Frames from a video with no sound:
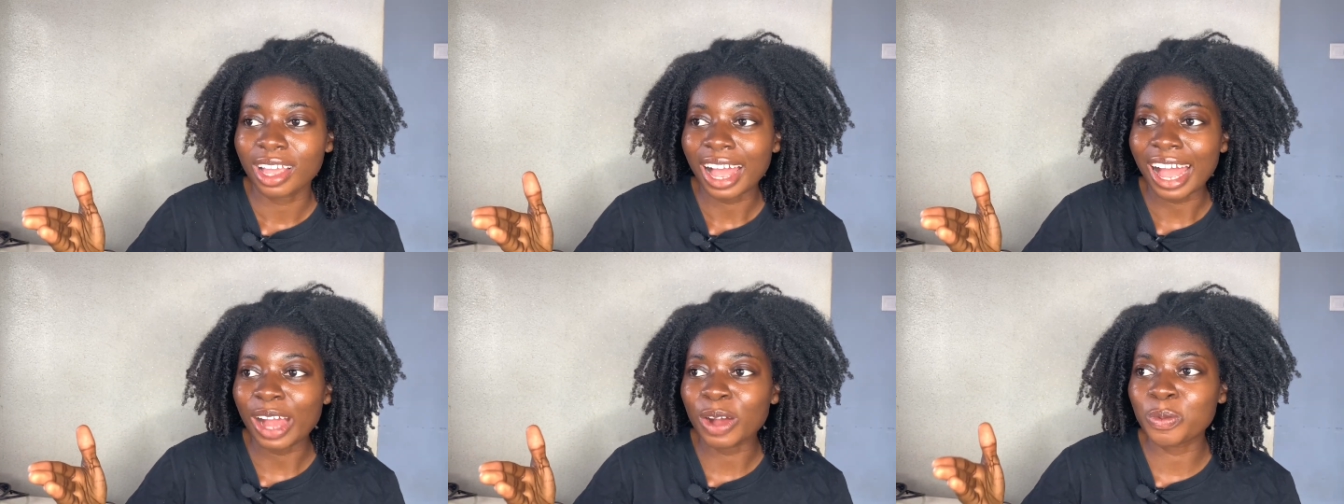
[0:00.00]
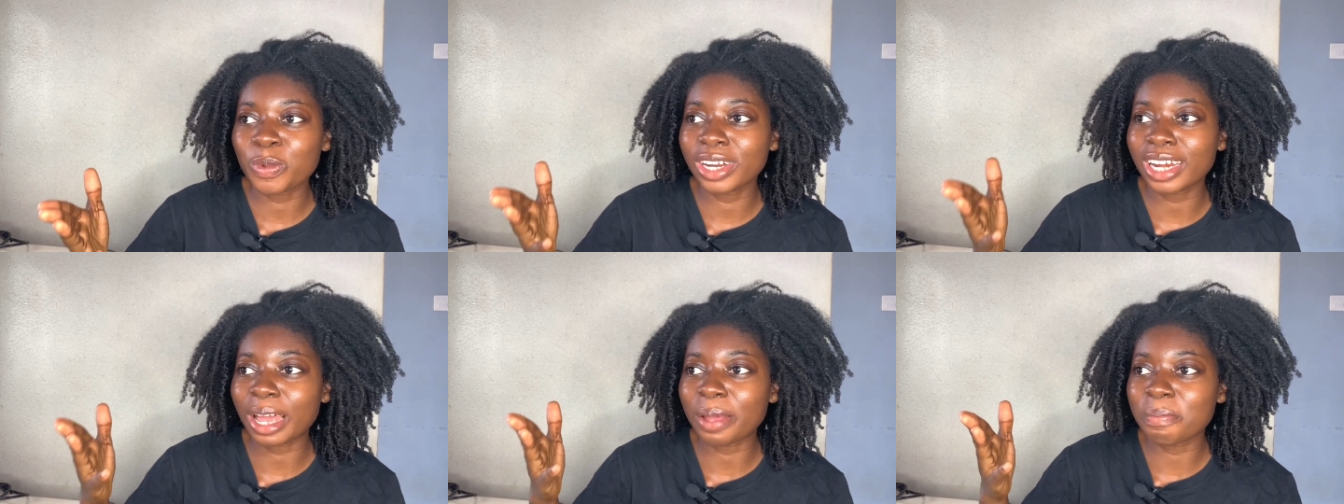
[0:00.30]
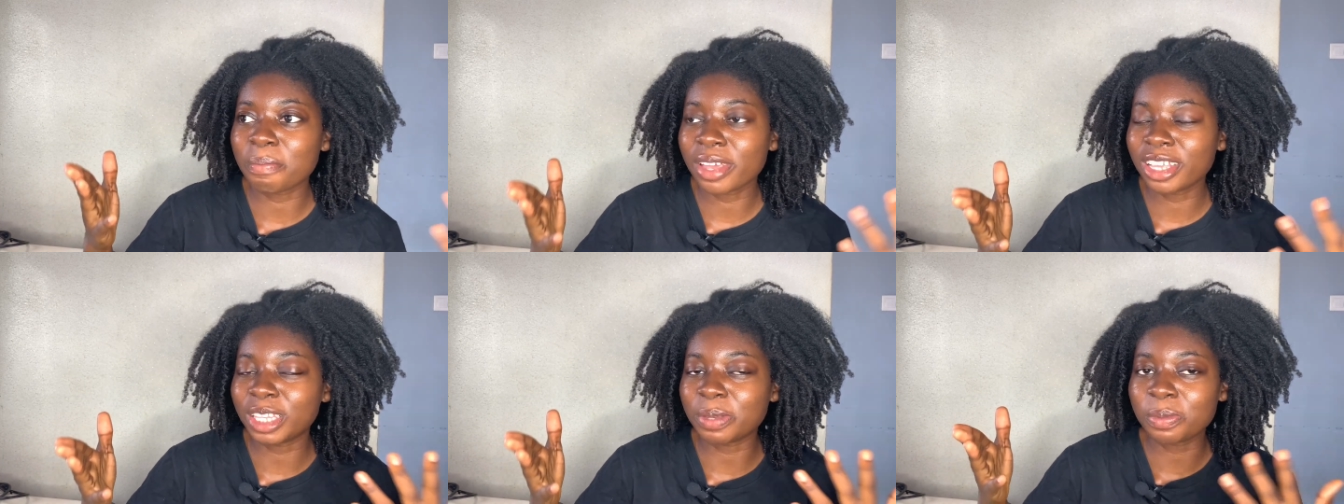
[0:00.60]
And when I
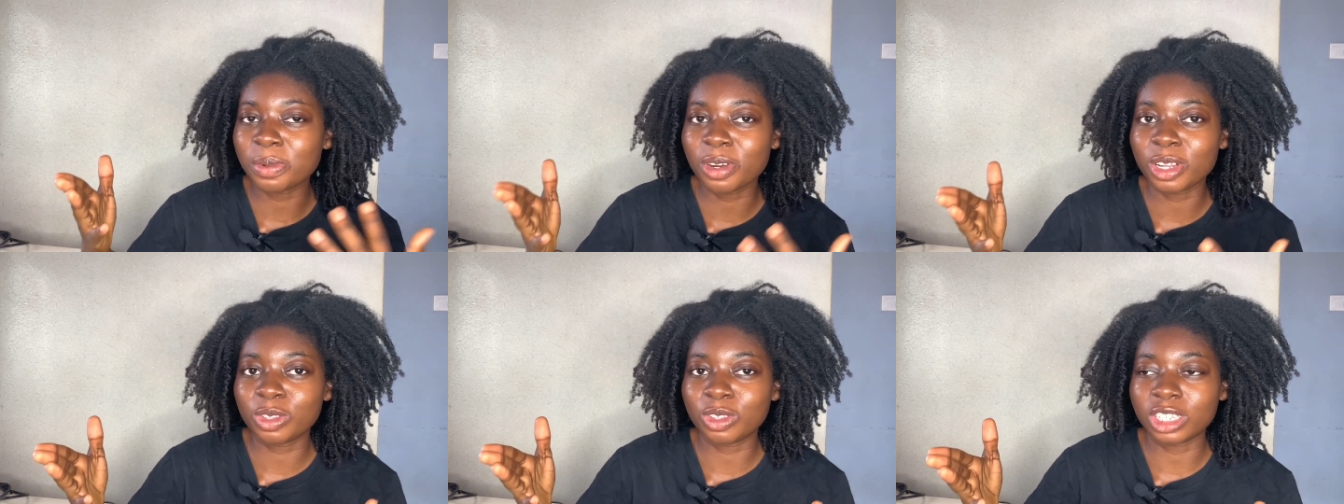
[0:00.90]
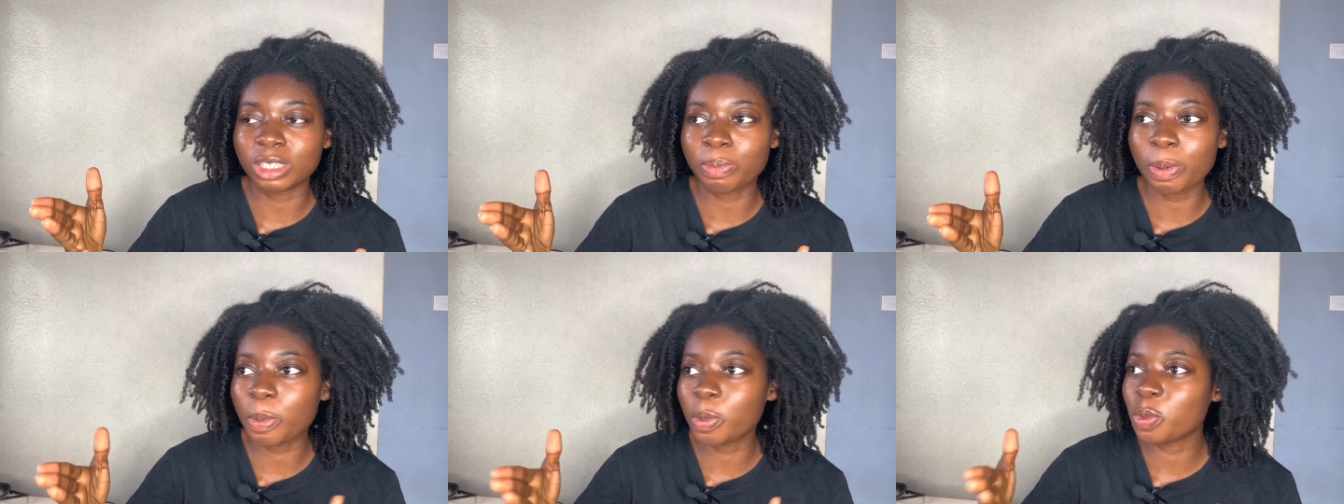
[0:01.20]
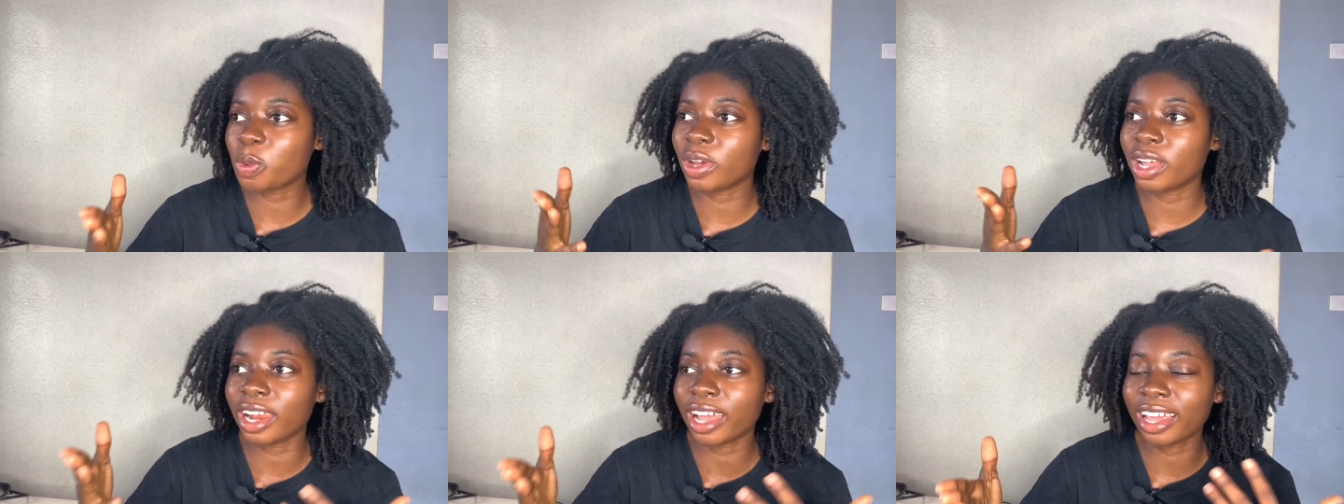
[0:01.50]
made the mini twists, people
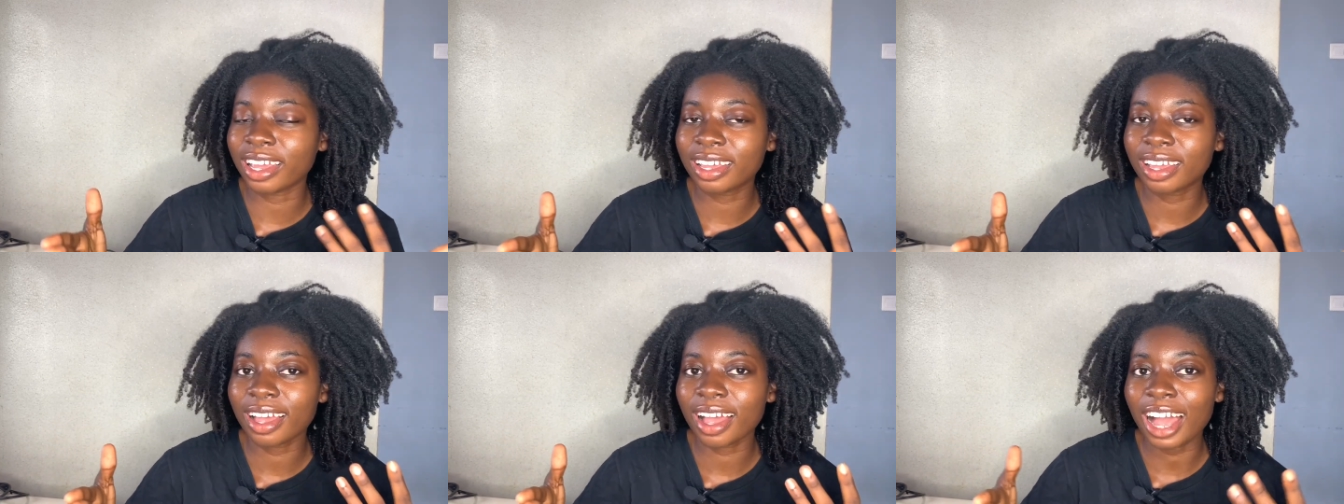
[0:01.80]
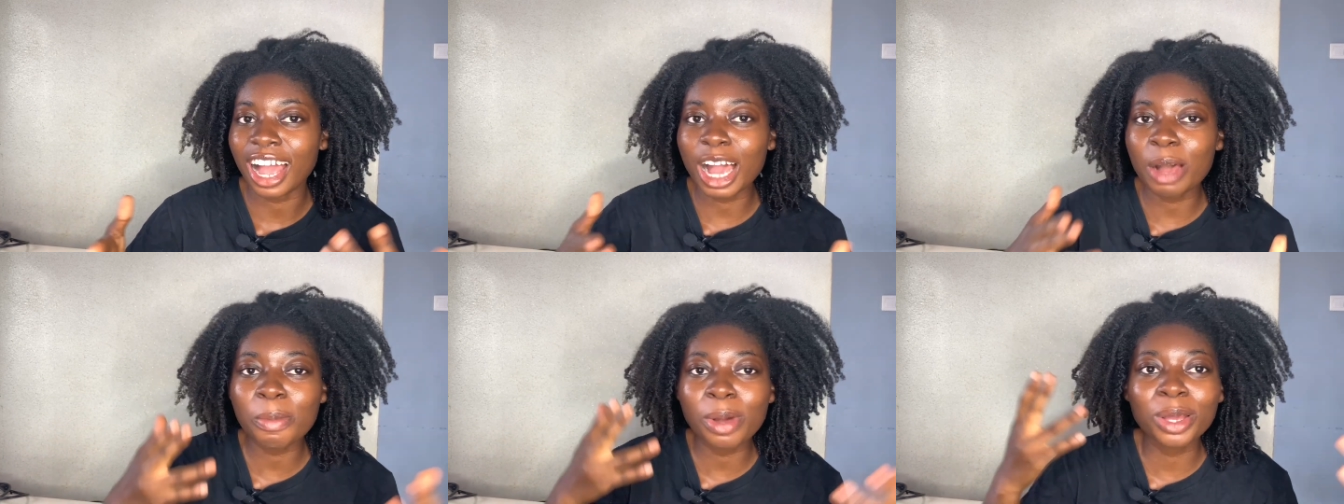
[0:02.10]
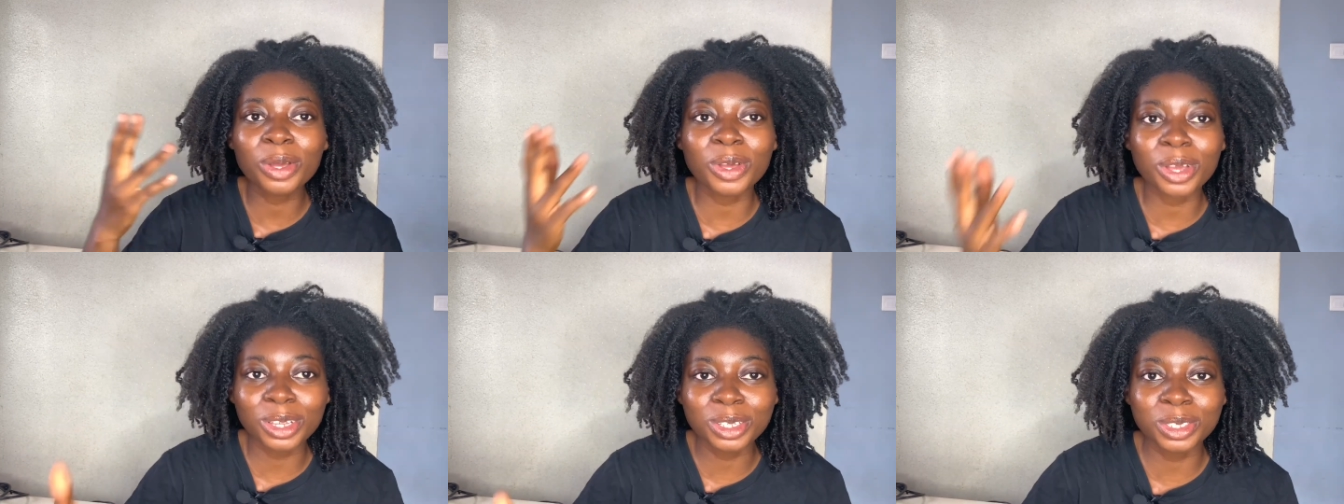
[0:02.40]
were like, how am I
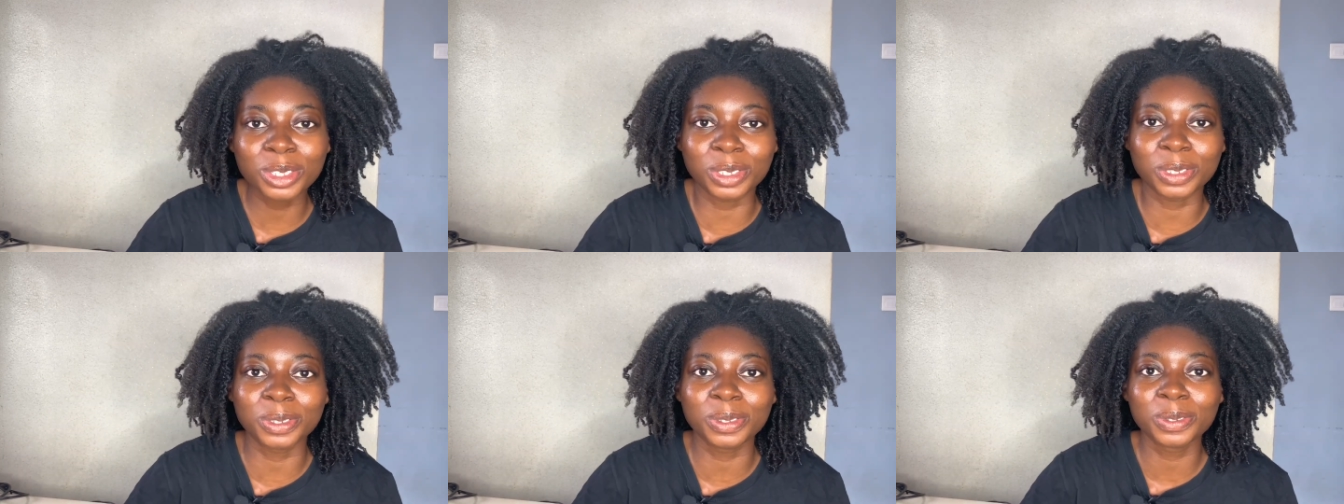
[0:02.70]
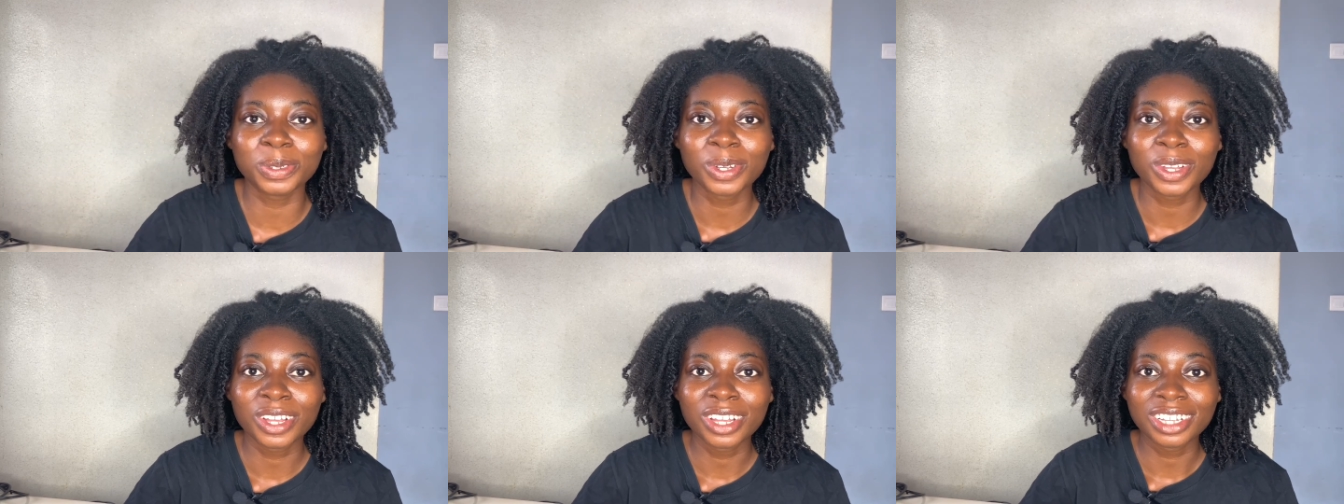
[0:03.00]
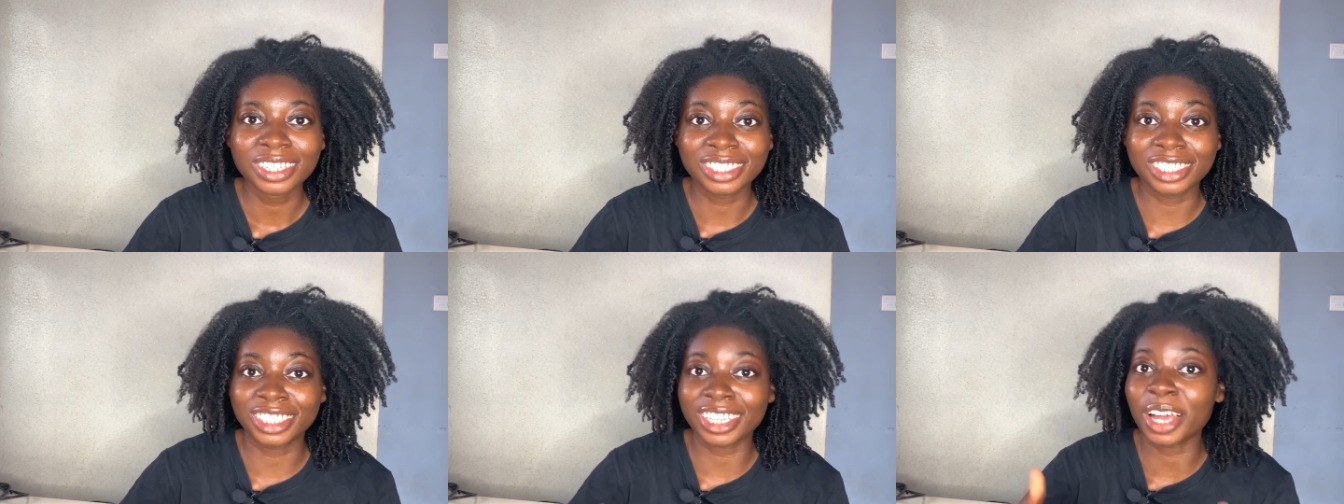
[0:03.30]
going to
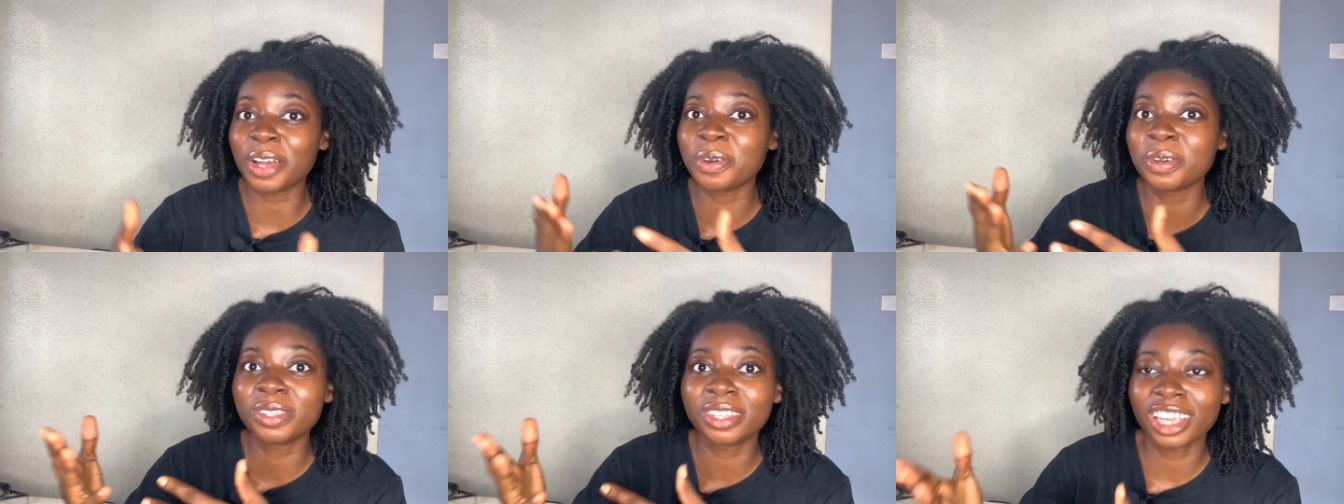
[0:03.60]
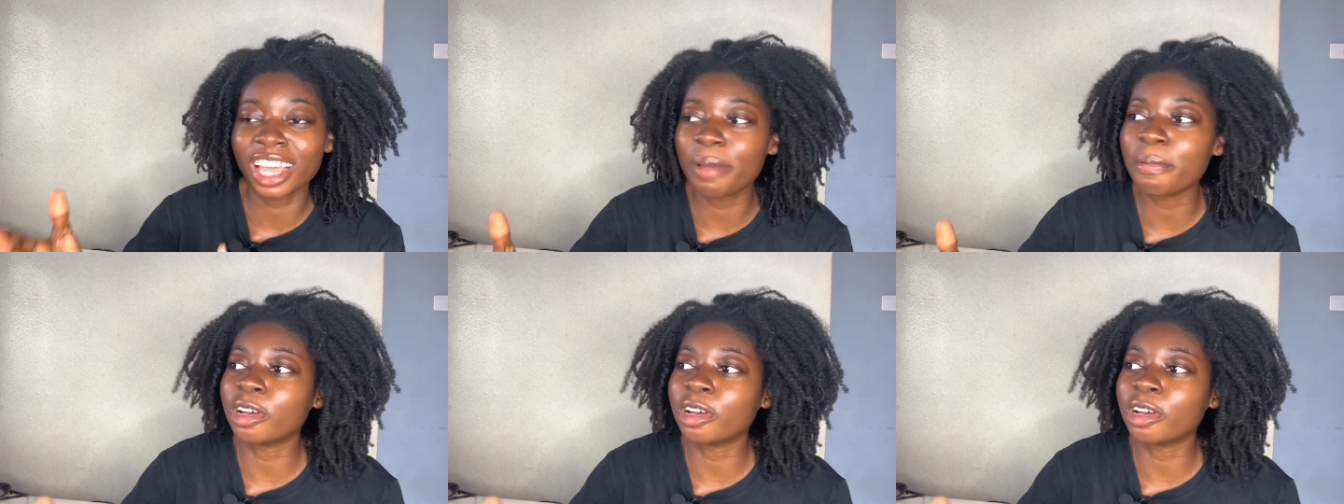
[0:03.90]
detangle the hair?